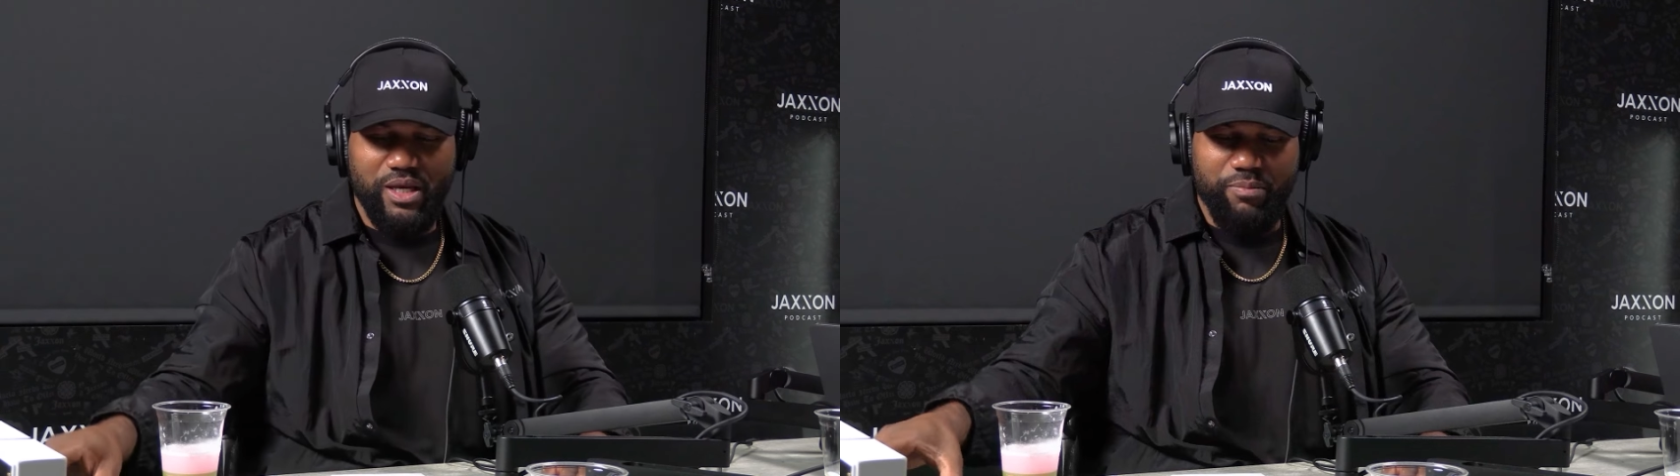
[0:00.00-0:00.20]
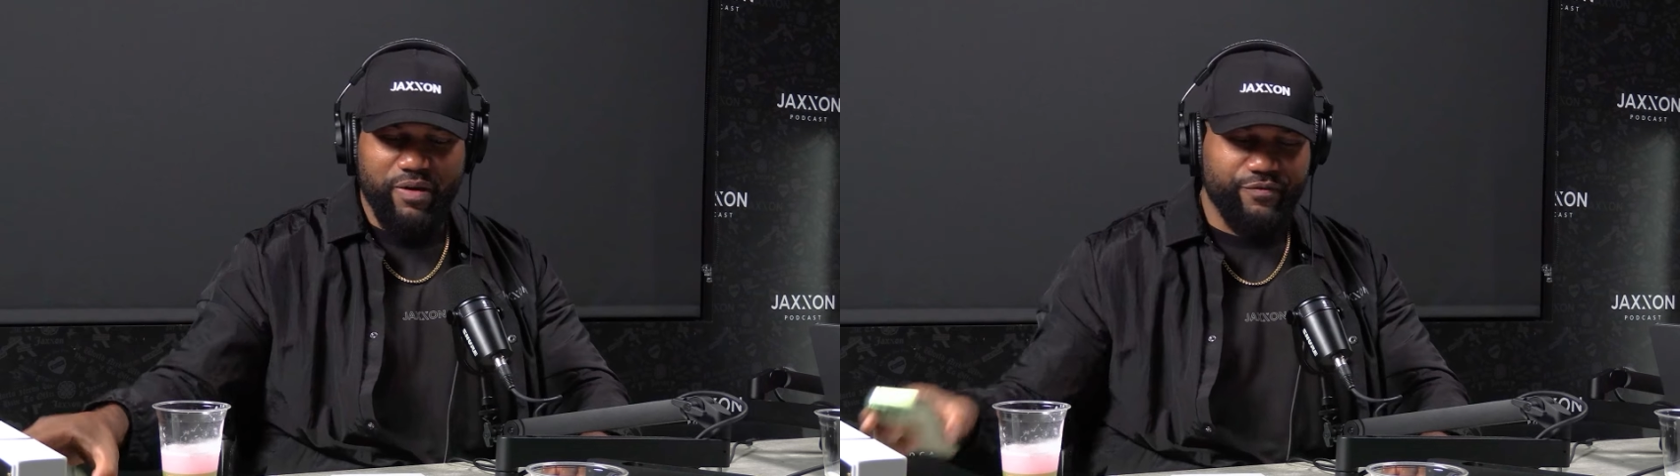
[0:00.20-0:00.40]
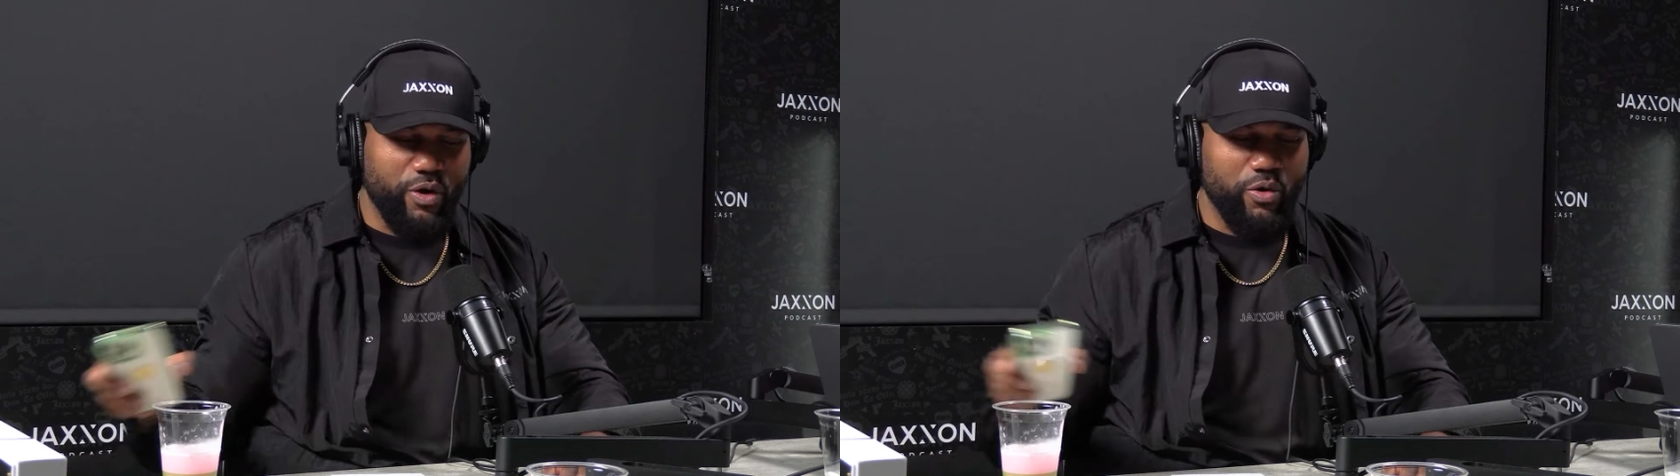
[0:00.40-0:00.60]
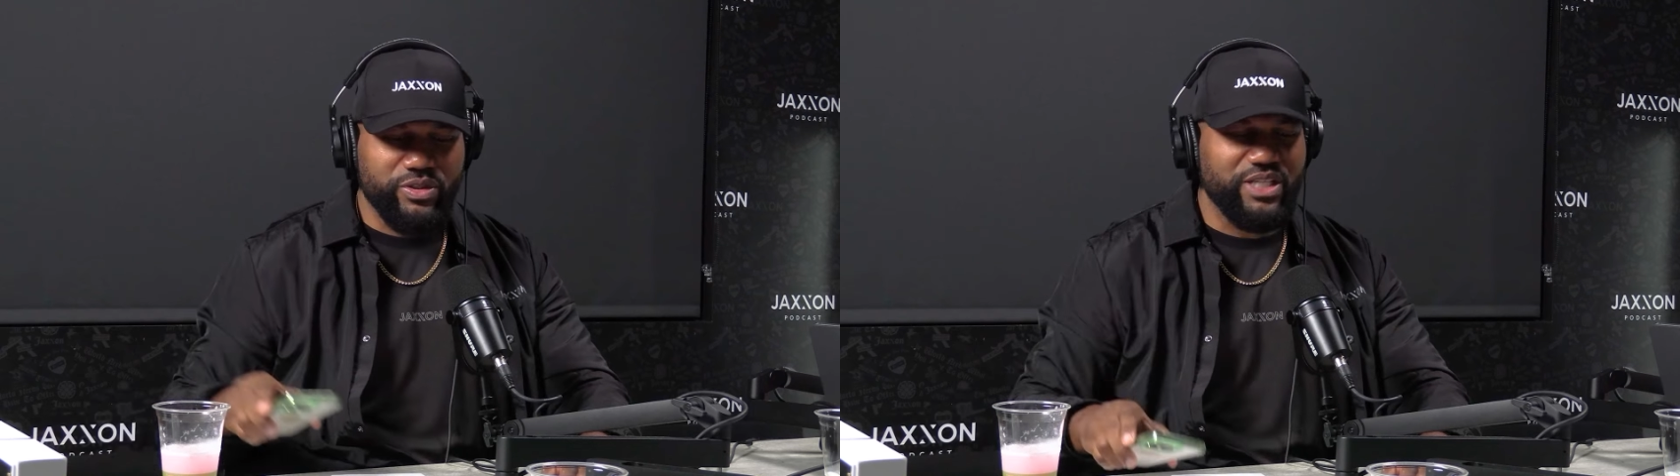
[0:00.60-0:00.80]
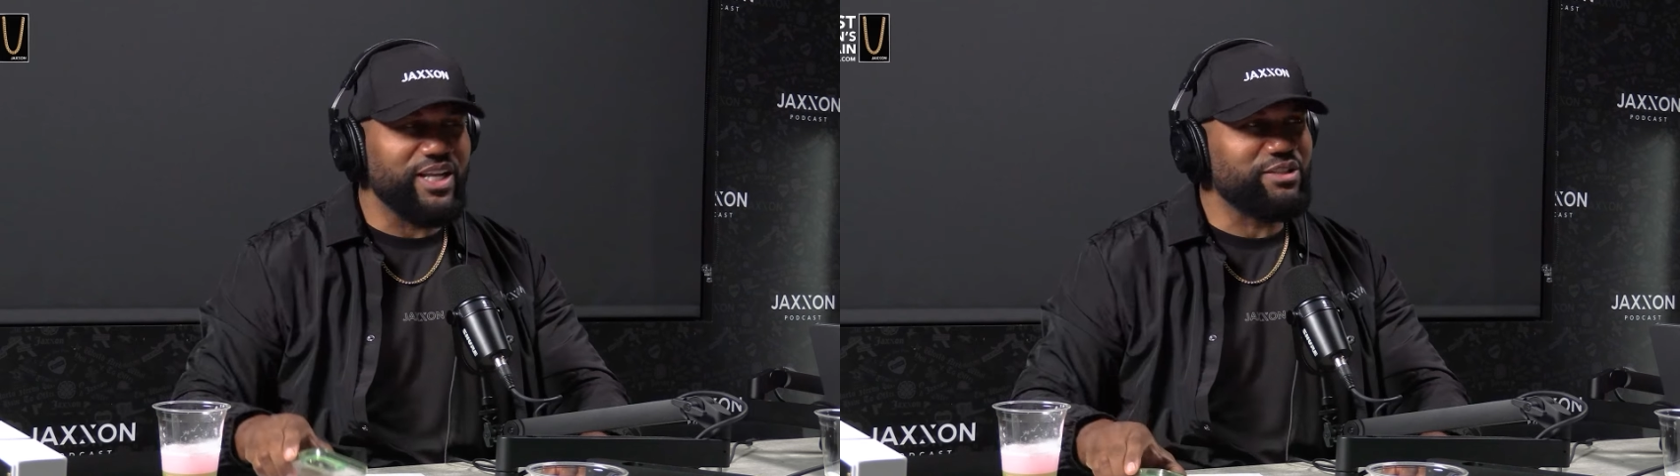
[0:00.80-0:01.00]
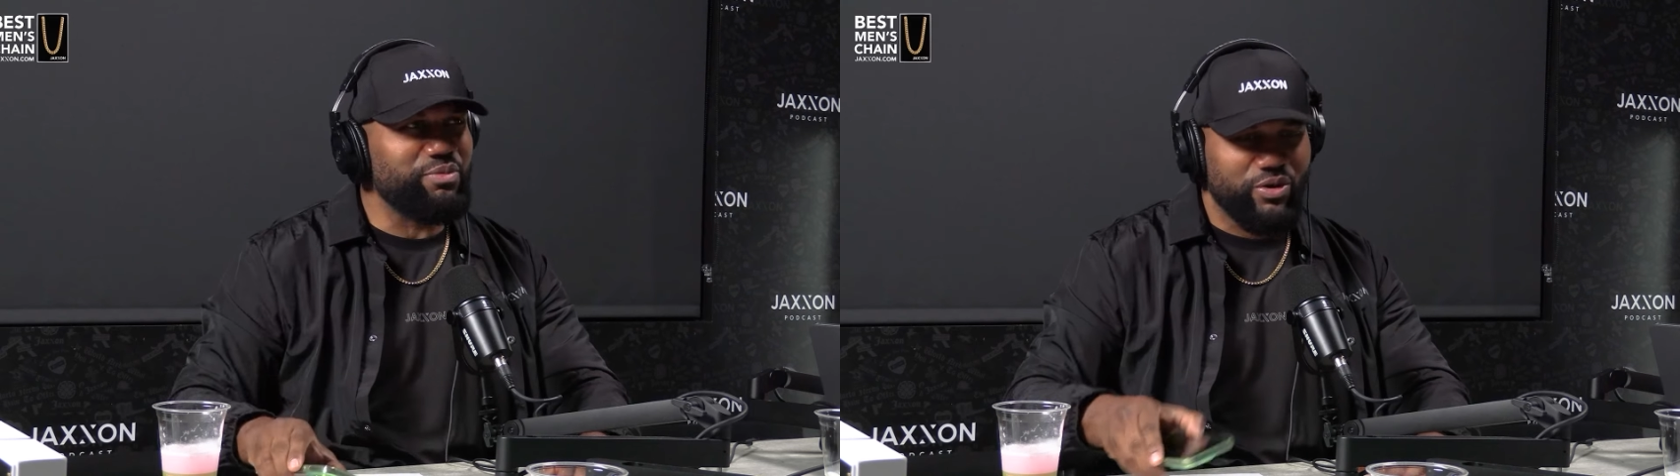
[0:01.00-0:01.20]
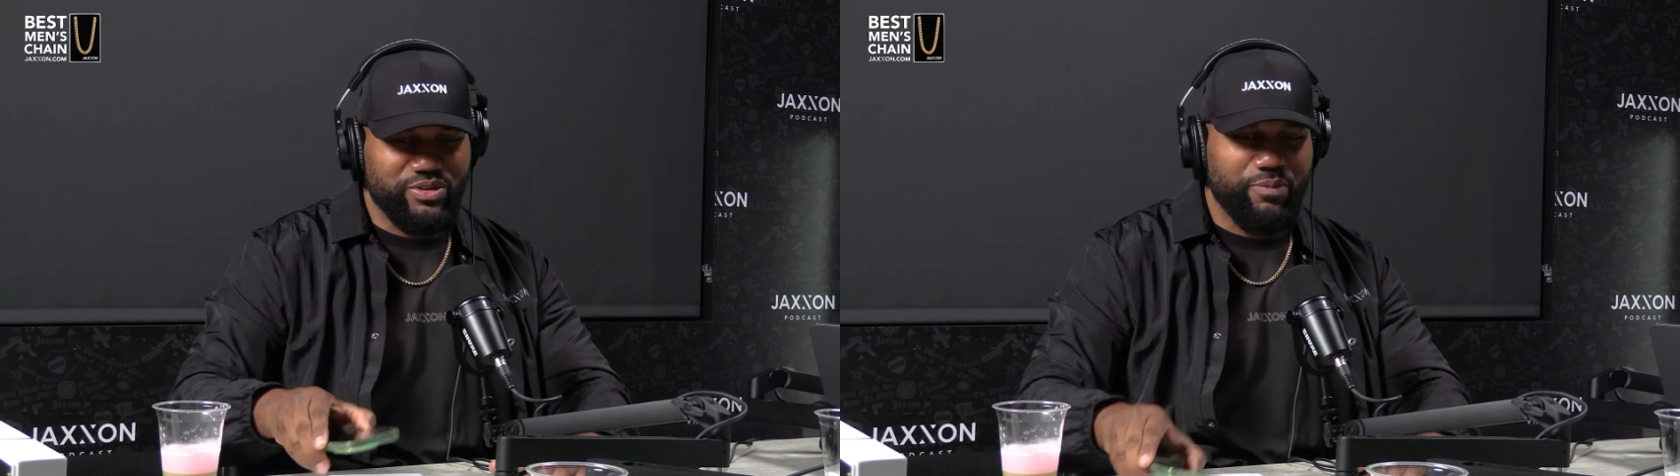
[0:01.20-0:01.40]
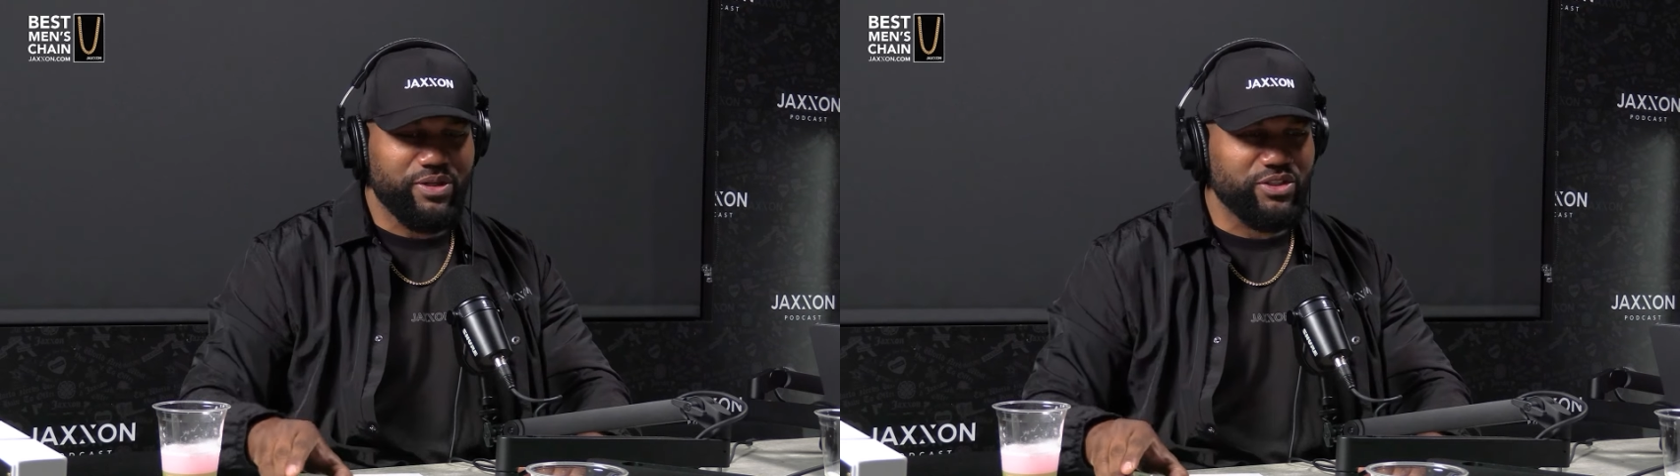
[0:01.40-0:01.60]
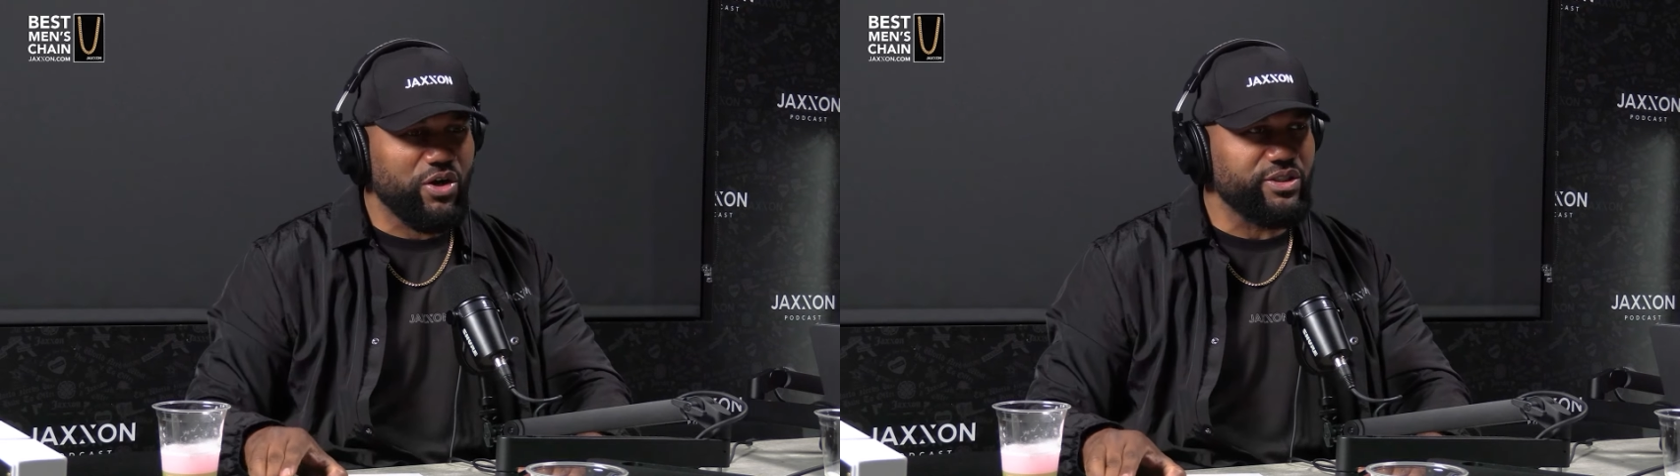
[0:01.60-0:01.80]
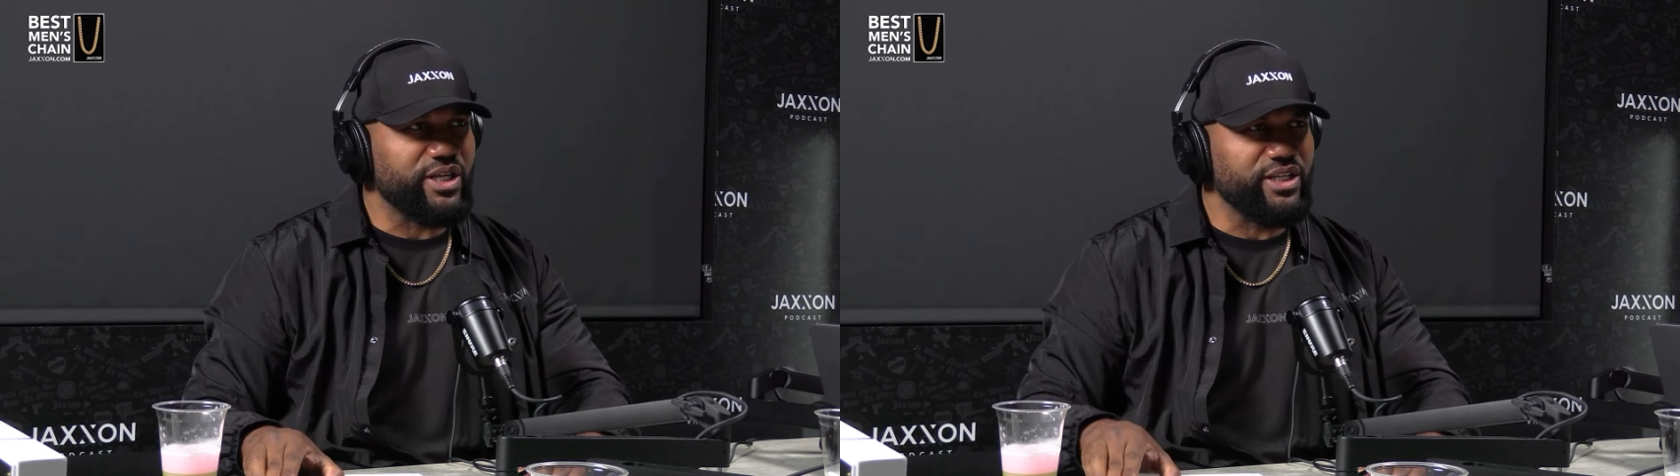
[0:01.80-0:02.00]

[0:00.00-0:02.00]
and my phone is sitting next to me on top of the charger.